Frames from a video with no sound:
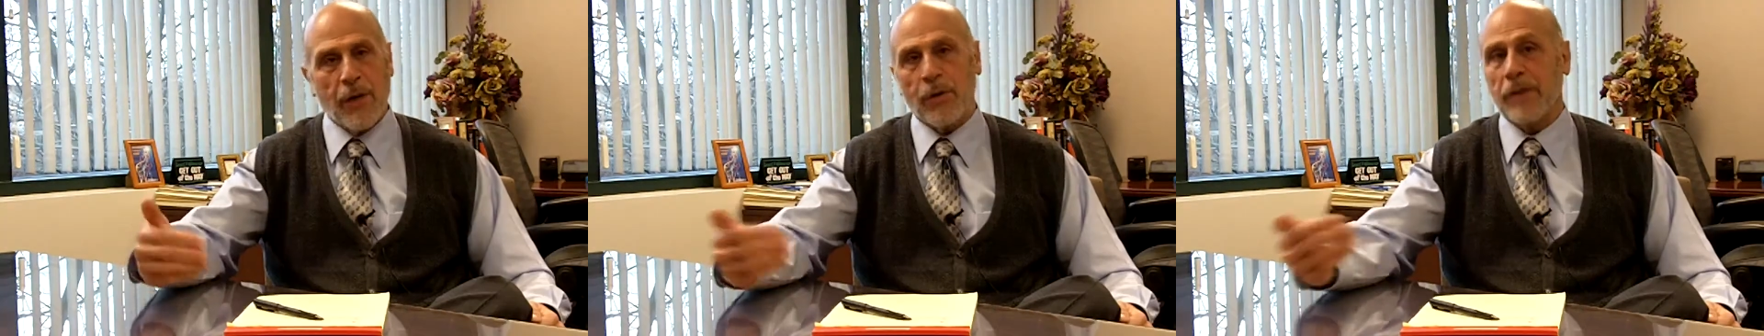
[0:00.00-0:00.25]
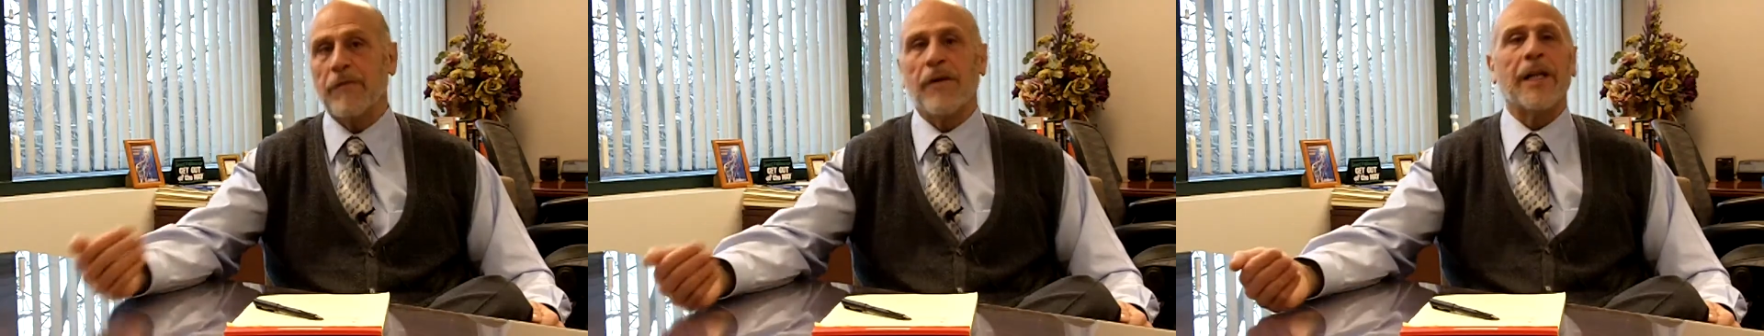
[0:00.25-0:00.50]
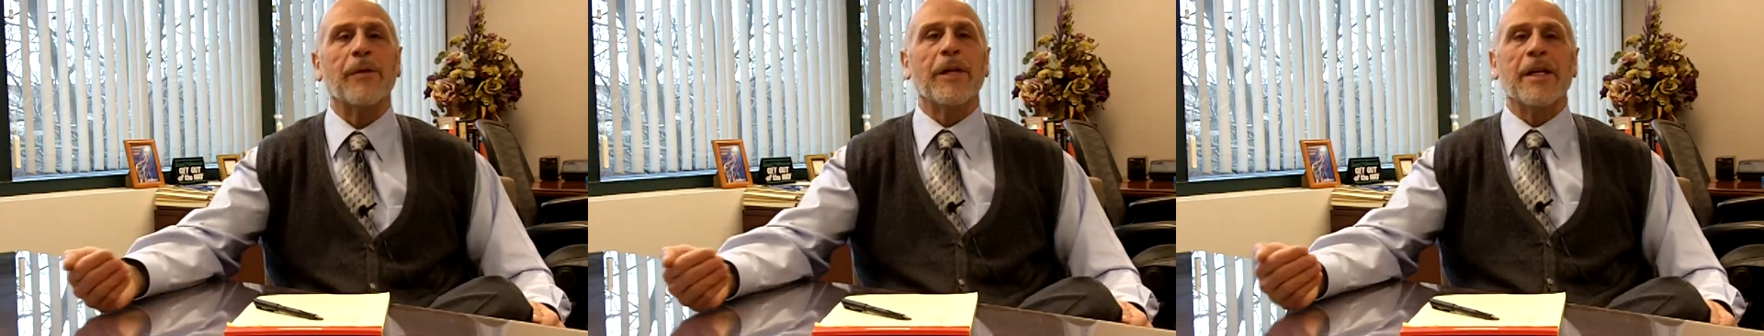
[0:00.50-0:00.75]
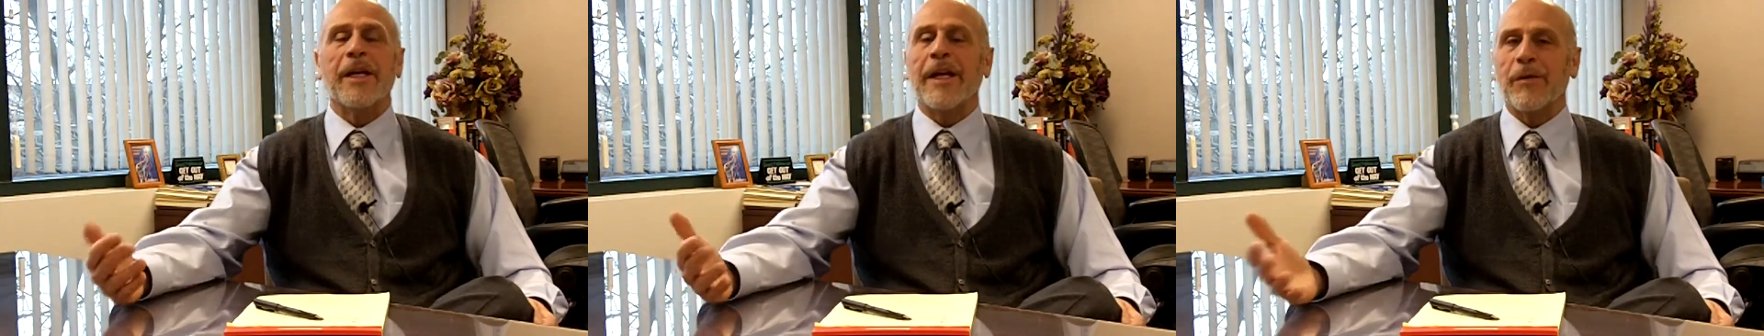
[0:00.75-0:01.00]
Well, the
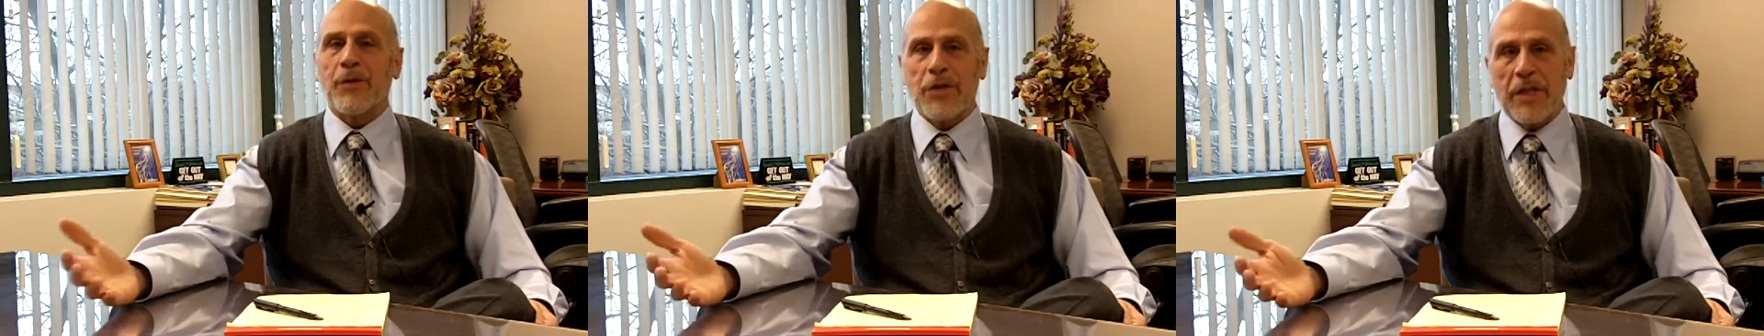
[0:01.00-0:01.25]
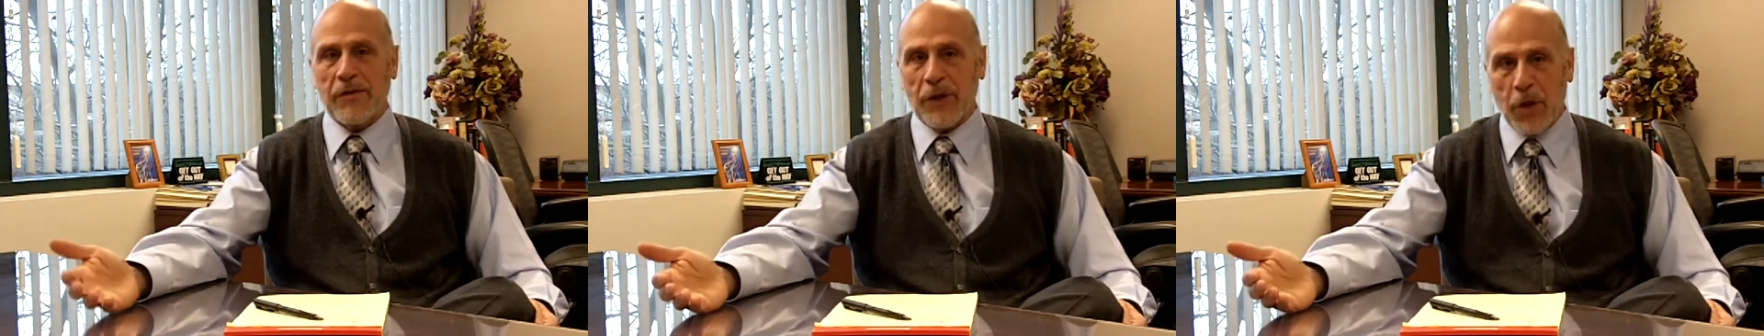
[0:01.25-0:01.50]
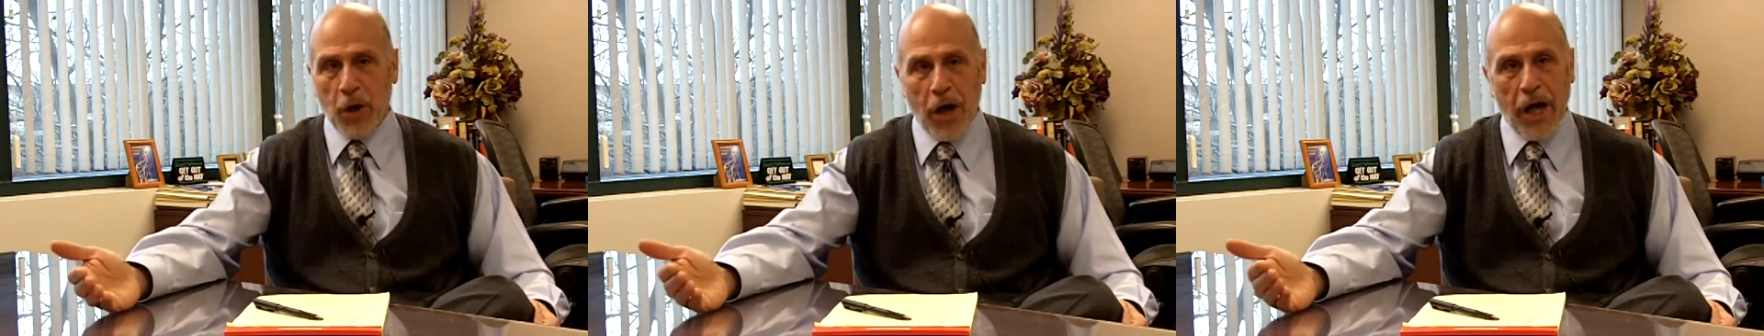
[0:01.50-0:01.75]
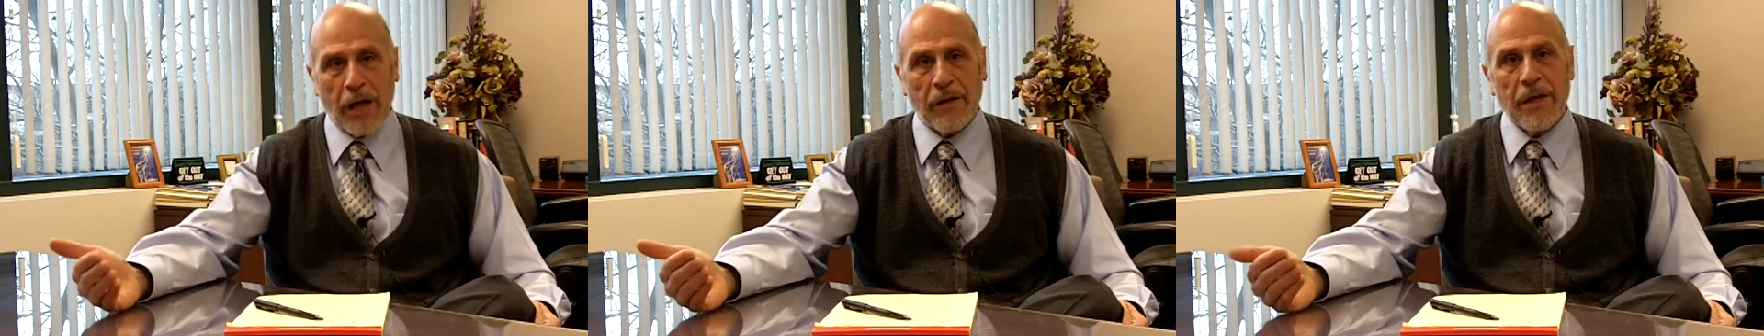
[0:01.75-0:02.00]
following day I received a
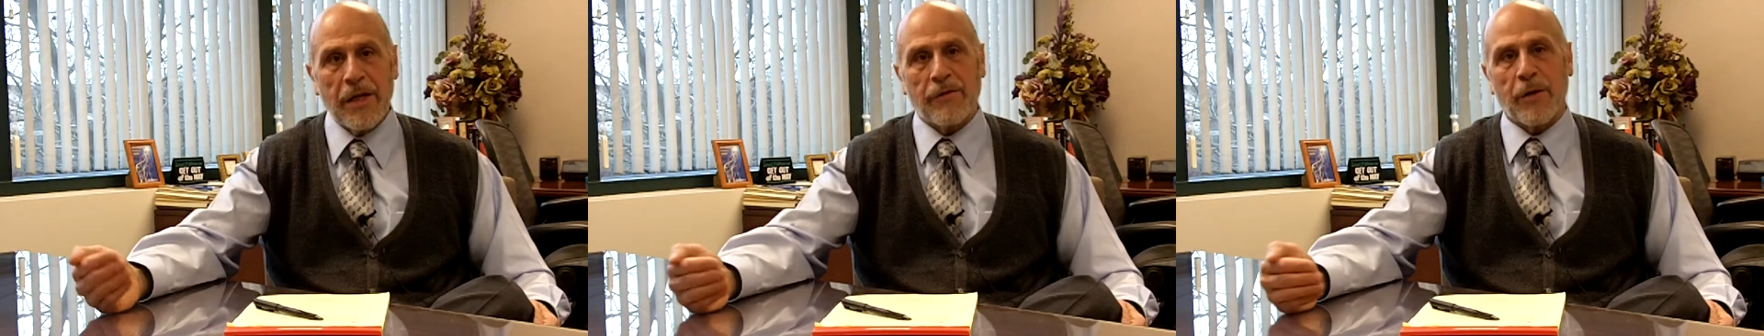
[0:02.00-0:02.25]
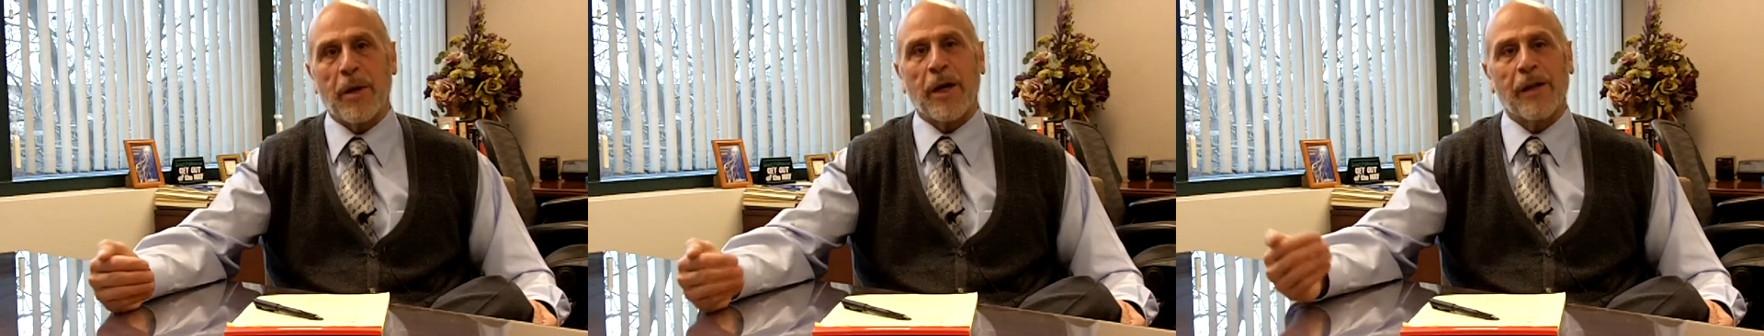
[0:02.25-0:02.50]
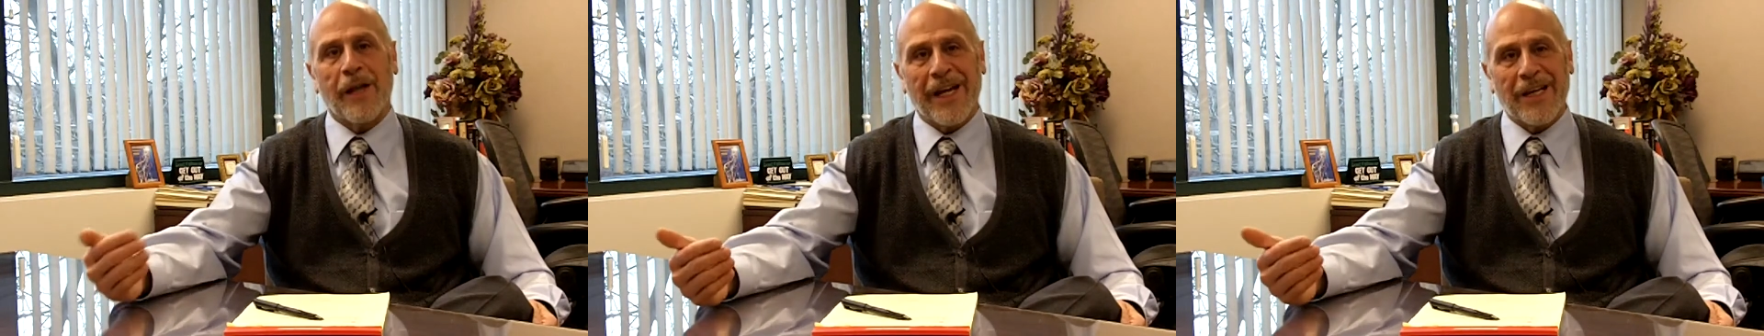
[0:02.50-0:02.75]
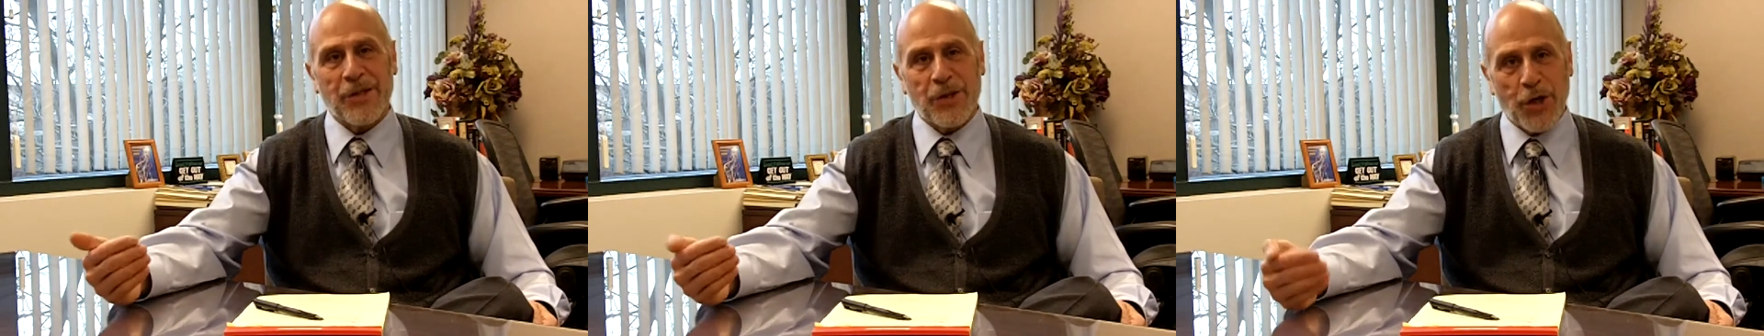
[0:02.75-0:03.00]
call from our
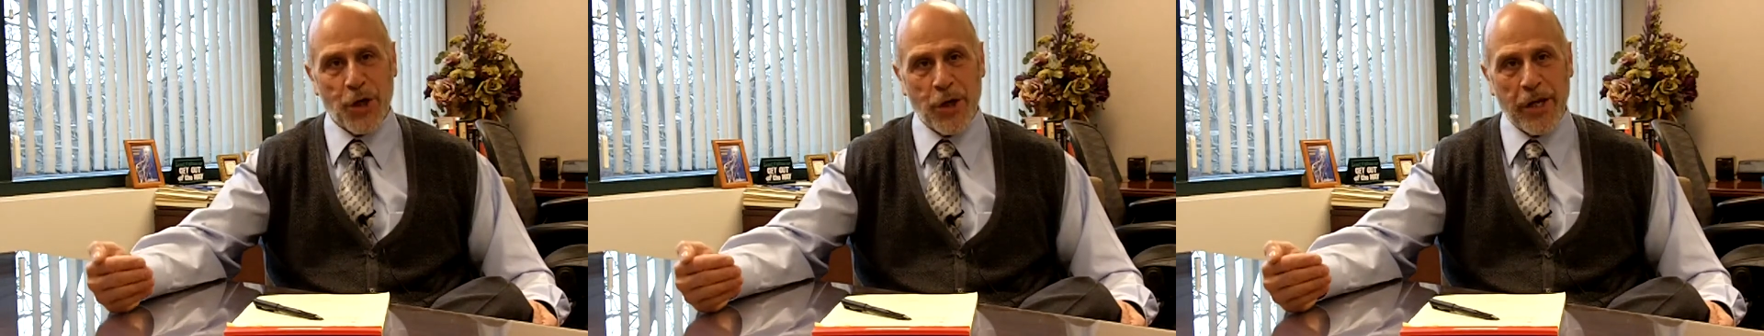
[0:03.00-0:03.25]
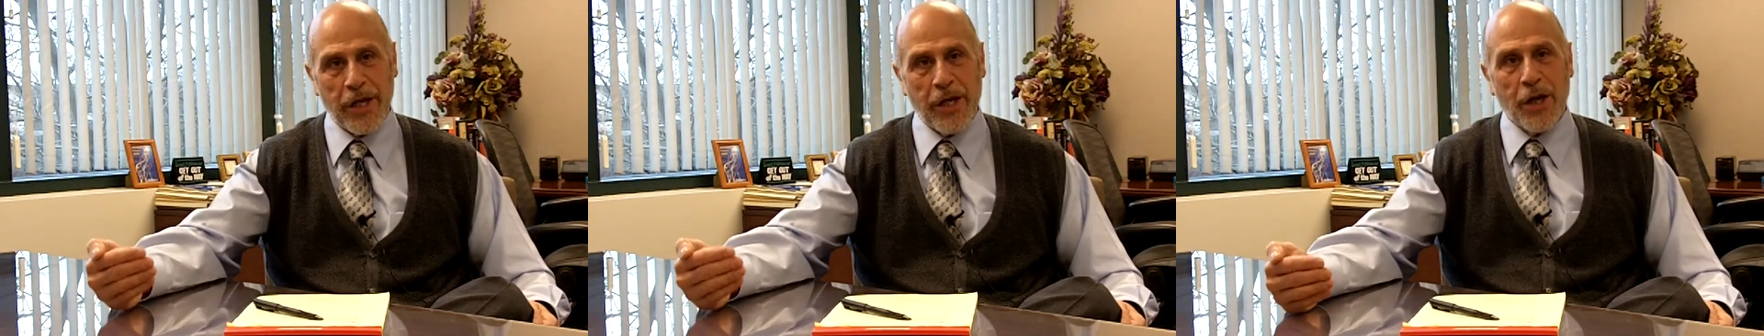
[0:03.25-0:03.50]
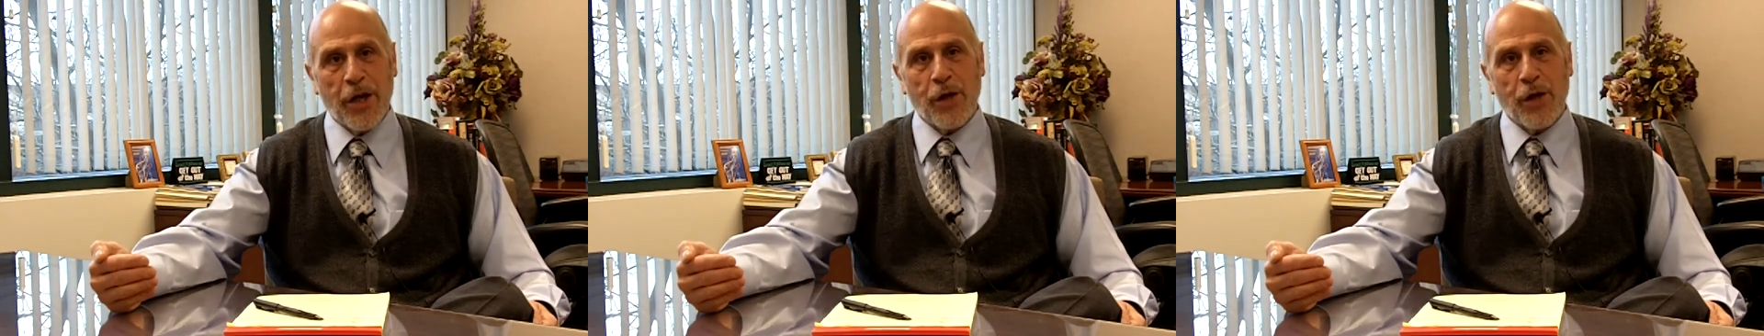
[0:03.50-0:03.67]
client's attorney